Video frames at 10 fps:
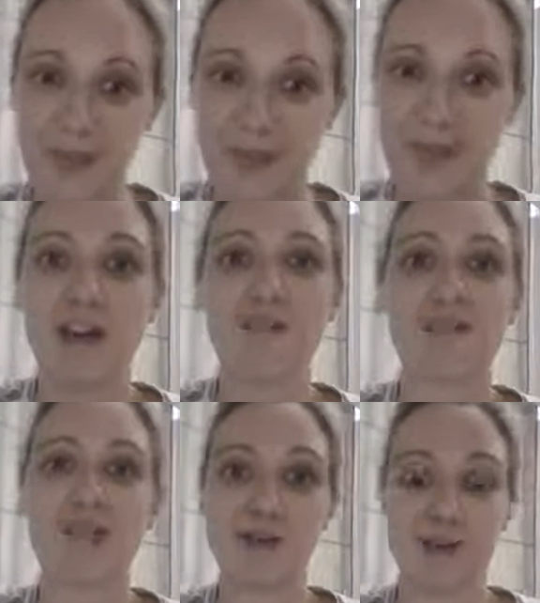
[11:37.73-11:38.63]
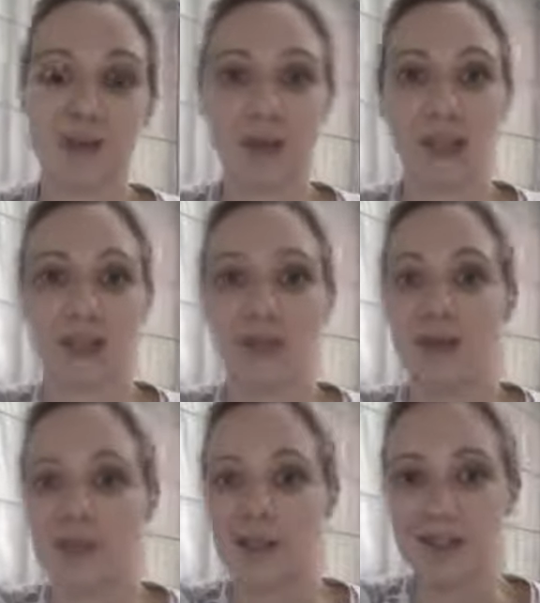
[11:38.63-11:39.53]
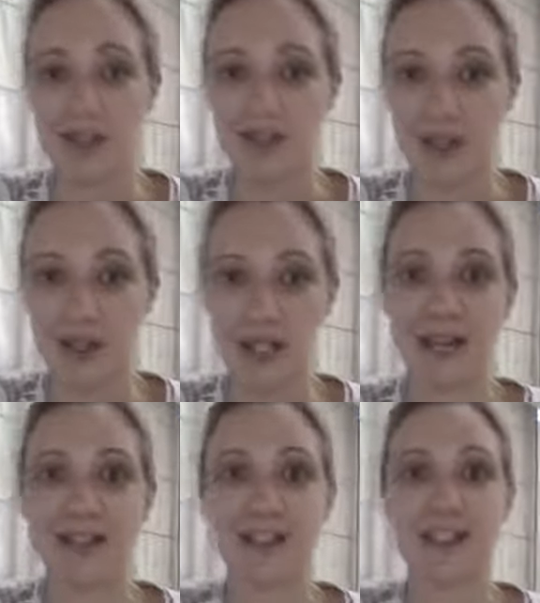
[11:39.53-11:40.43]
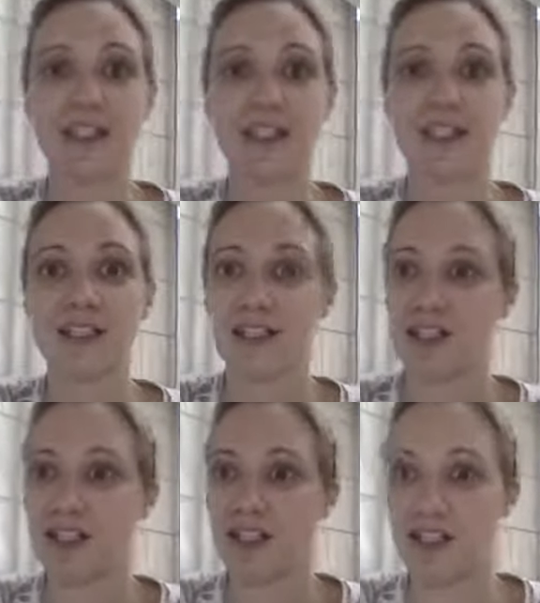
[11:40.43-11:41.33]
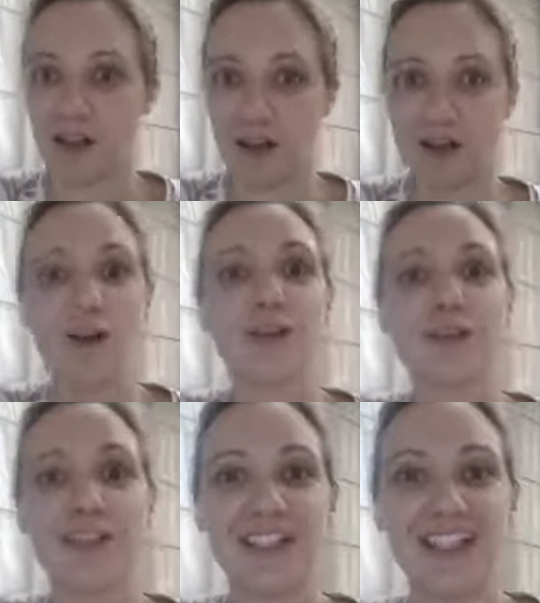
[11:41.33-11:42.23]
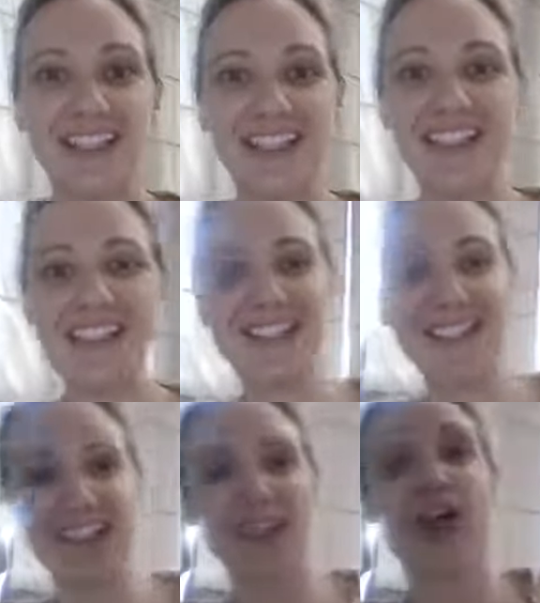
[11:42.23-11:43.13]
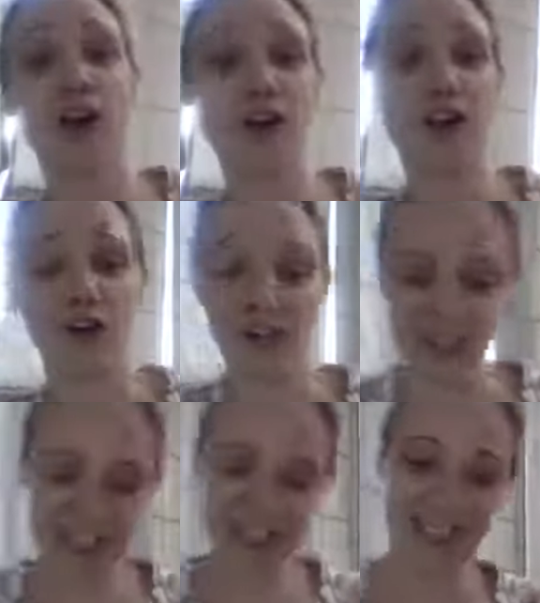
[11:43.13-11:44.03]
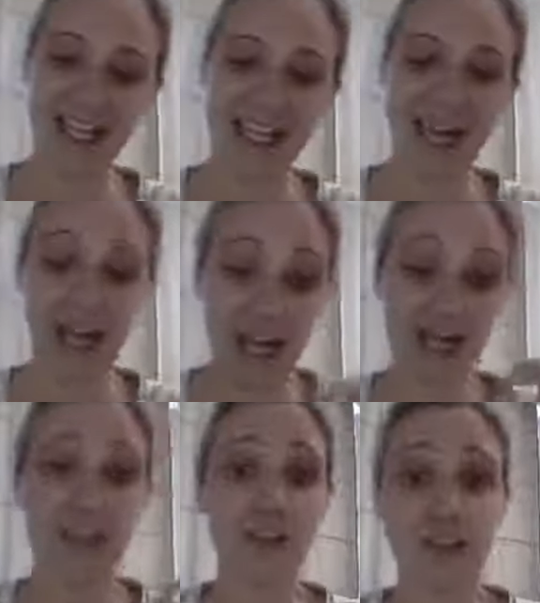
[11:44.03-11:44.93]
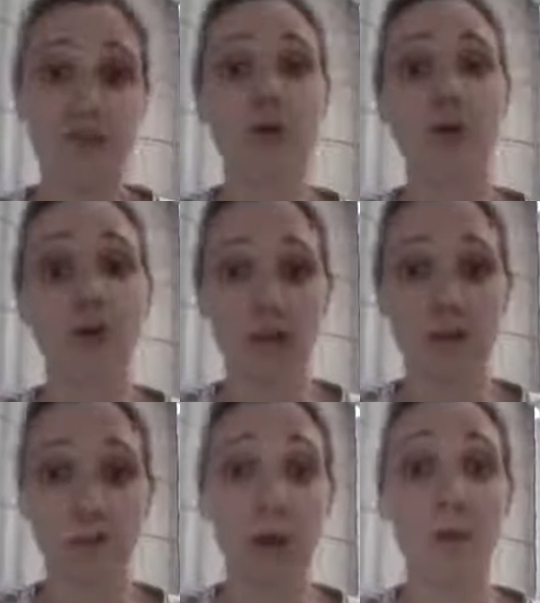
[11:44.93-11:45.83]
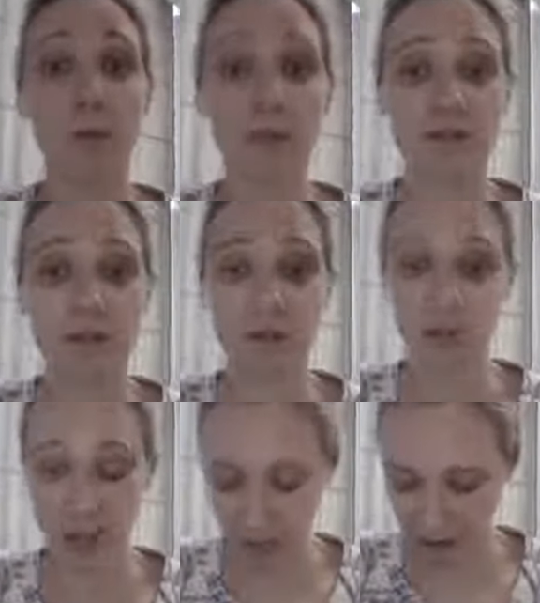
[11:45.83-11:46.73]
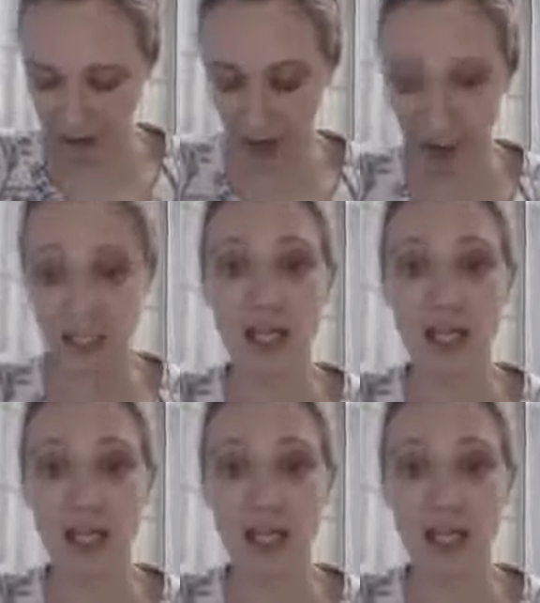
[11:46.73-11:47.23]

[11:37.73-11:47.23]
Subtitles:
That really struck me, because I have heard that a lot. A lot. And from my memory of the special care unit,